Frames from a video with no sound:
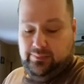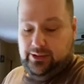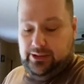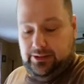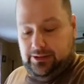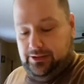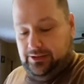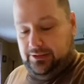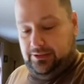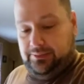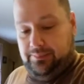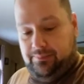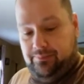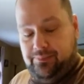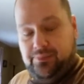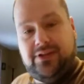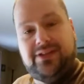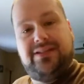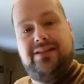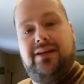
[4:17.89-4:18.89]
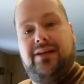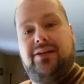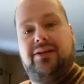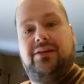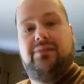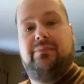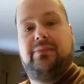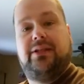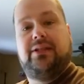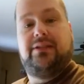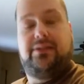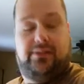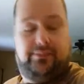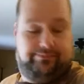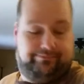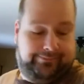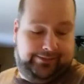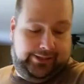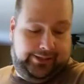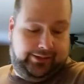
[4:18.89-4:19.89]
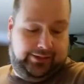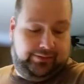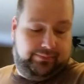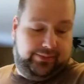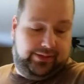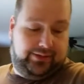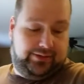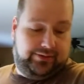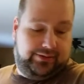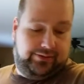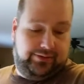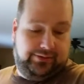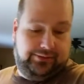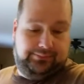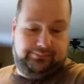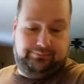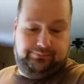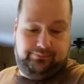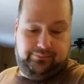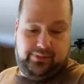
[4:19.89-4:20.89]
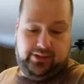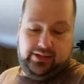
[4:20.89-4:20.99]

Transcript: But no, it's not a good mix. Not a good mix at all.